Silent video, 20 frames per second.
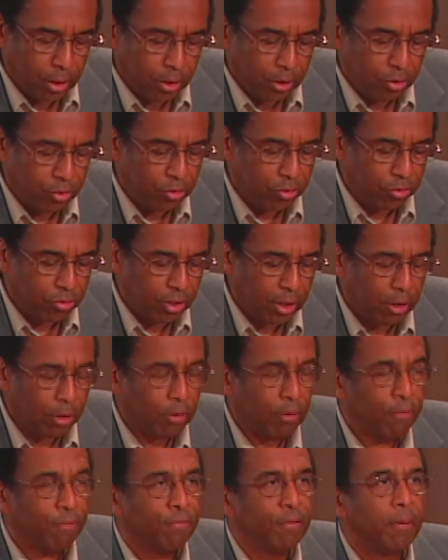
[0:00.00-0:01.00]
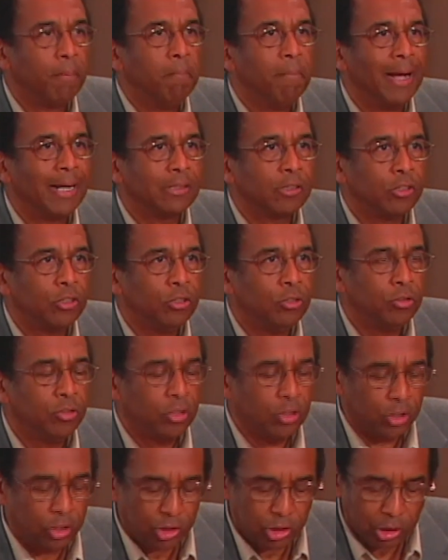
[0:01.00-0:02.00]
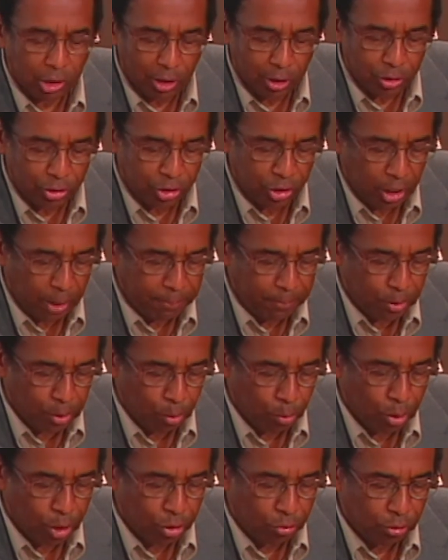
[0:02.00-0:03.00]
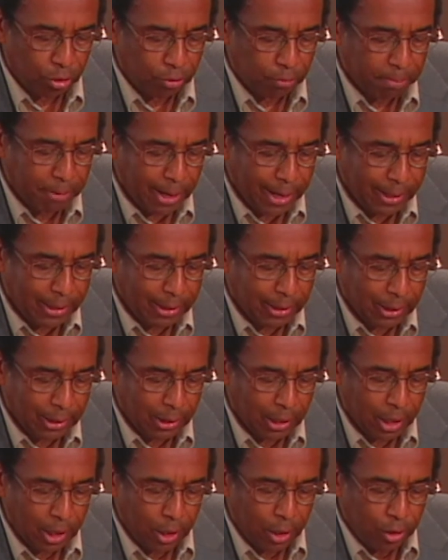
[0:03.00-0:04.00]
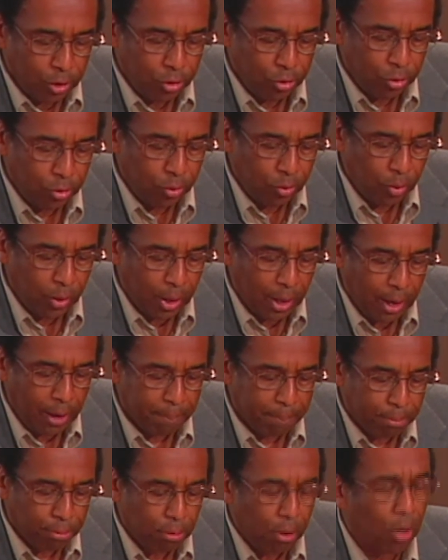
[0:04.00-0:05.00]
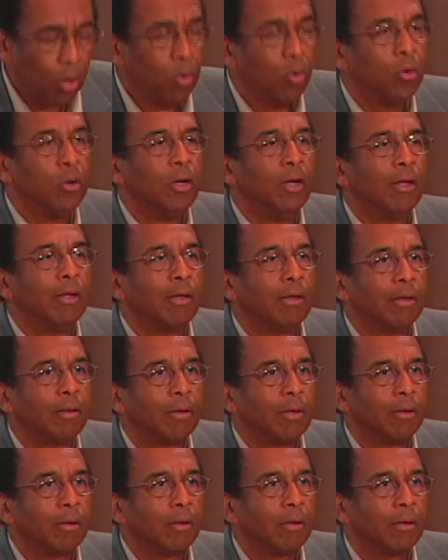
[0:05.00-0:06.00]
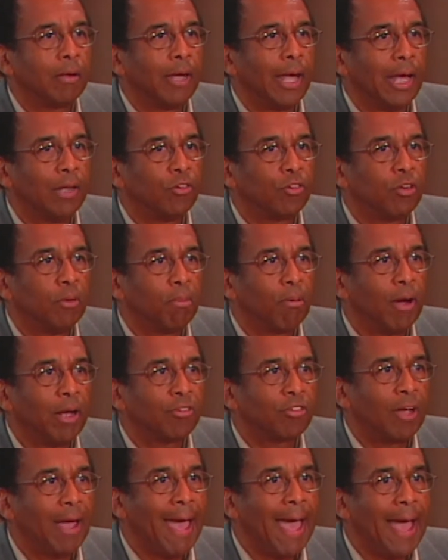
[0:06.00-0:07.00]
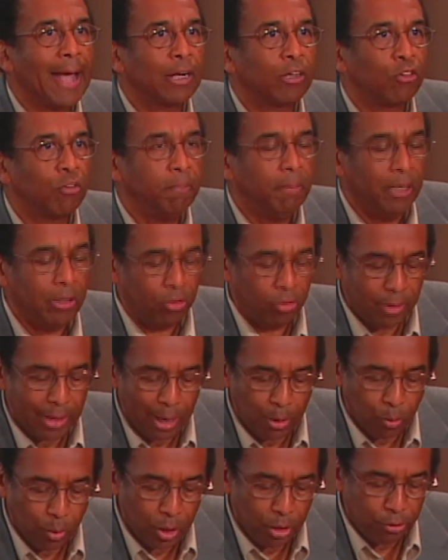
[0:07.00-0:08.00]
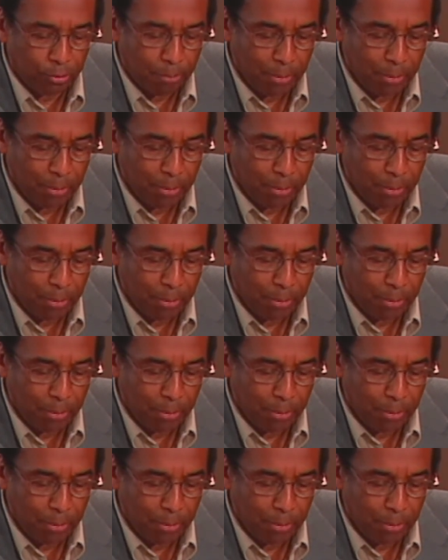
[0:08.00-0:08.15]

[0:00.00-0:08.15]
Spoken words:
the senator from Massachusetts, Charles Sumner, was responding to a pro-Kansas-Nebraska Act speech that was